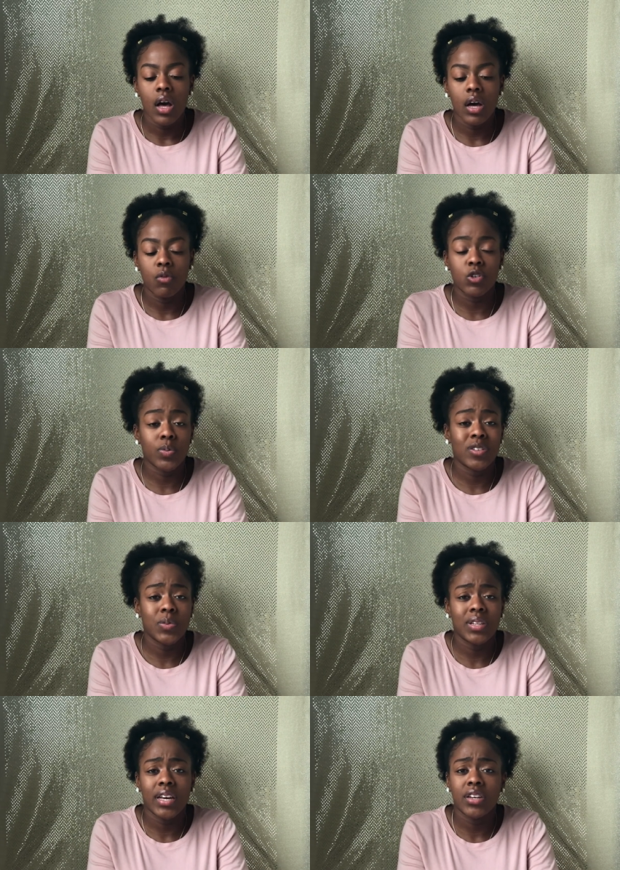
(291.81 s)
uh, which was supposed
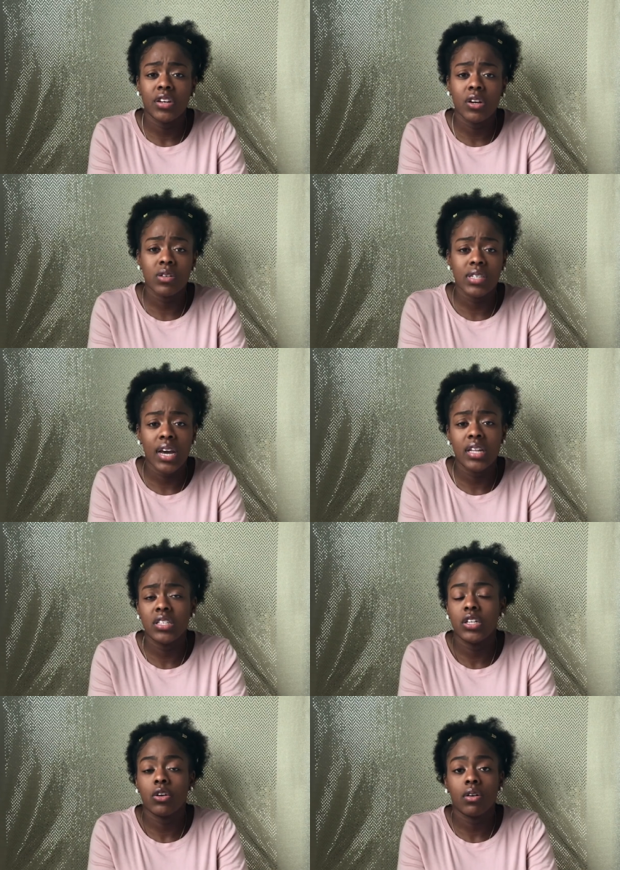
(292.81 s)
to be like
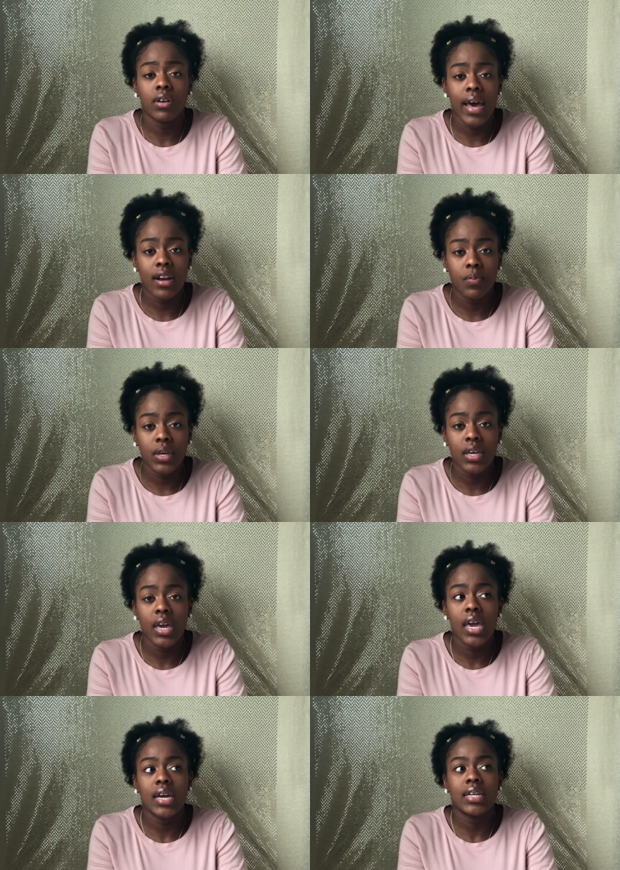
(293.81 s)
neuroscience, neuroanatomy,